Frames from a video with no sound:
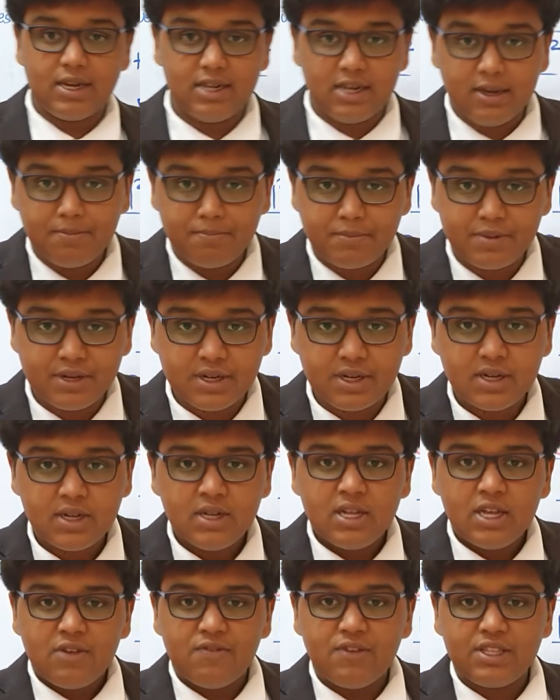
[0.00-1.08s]
number
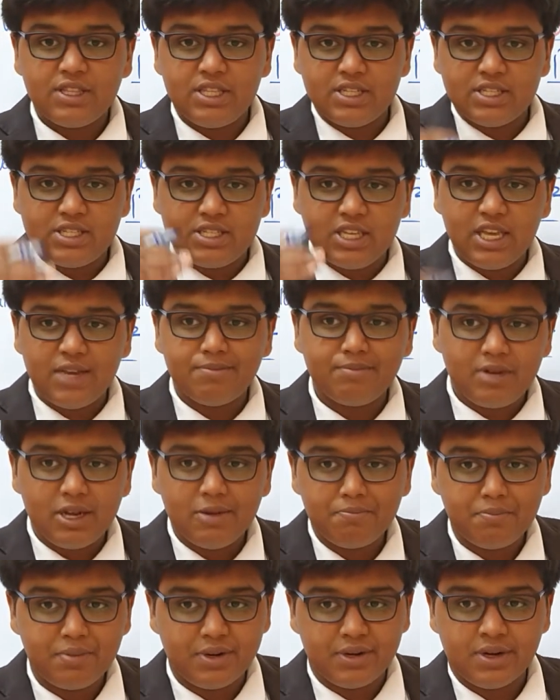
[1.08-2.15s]
with the same
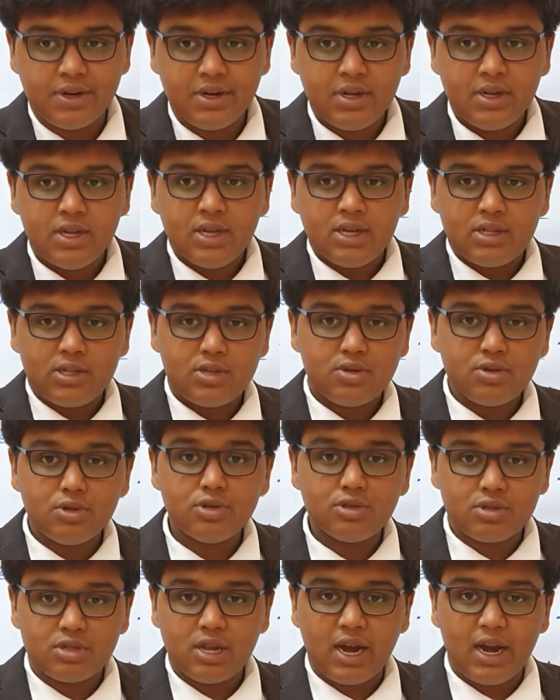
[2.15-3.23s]
number 2
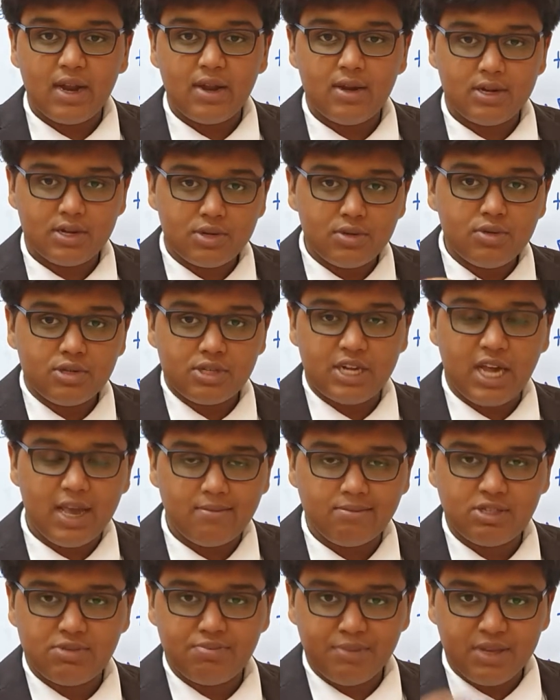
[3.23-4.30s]

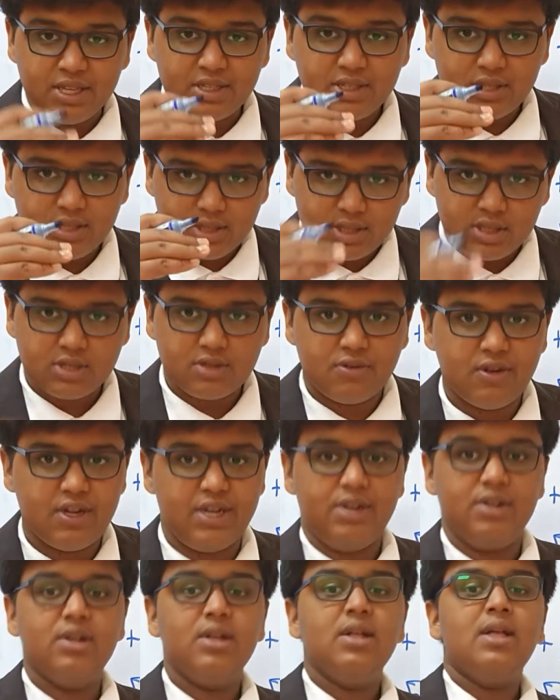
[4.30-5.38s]
times means
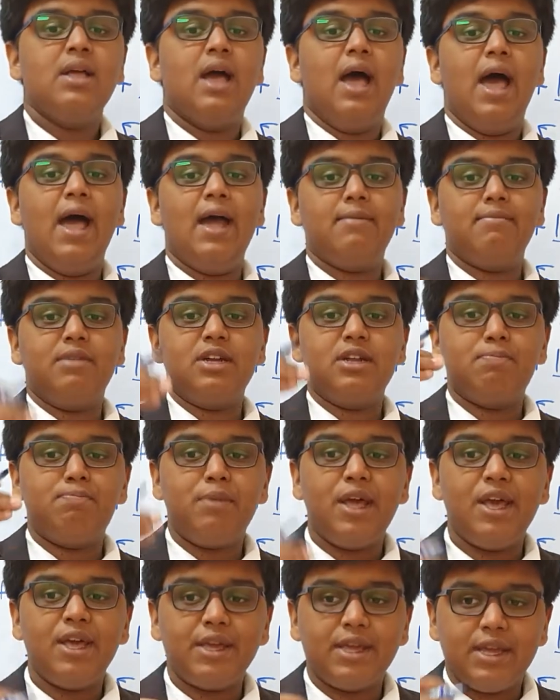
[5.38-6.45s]
square, and
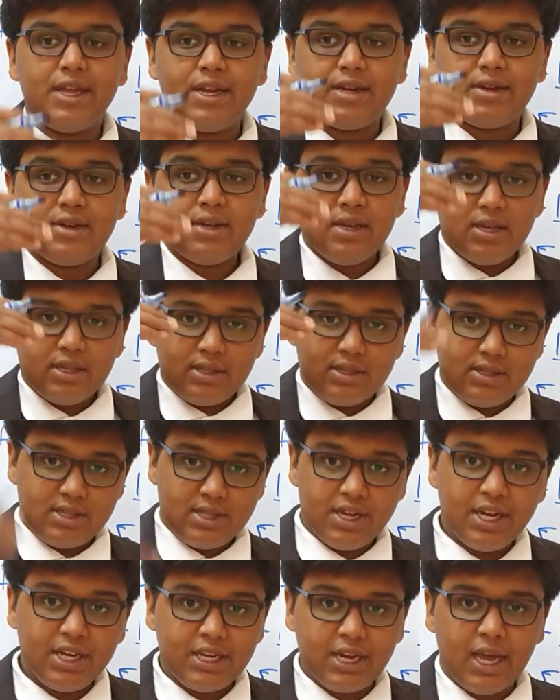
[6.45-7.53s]
multiplying it
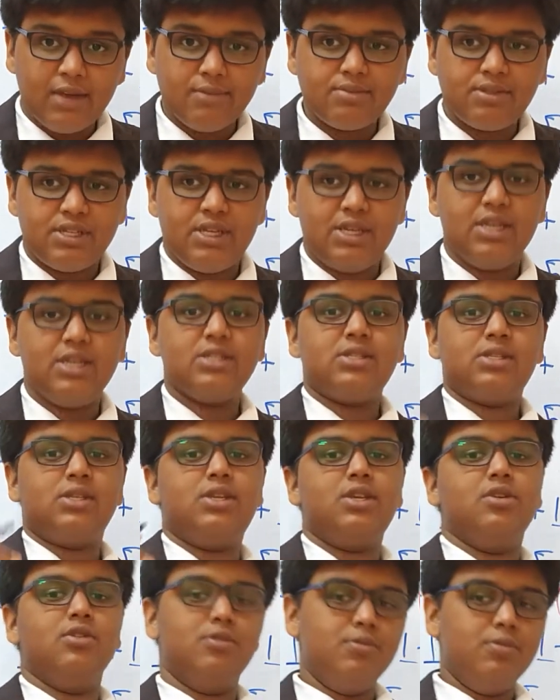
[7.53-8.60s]
3 times is
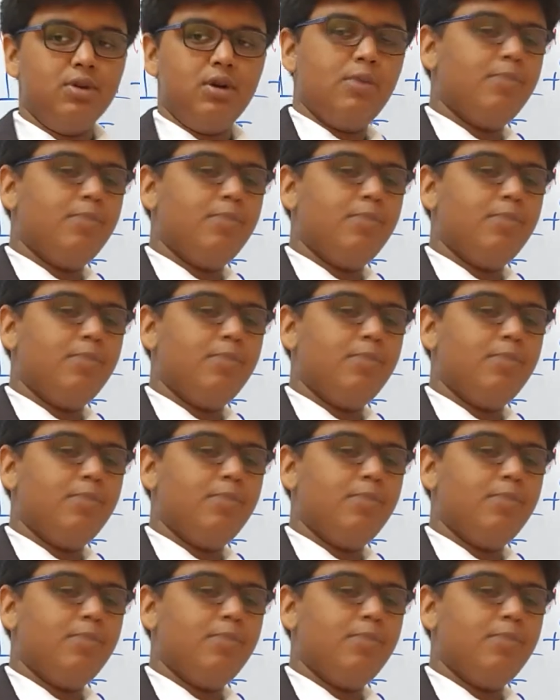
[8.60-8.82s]
cube.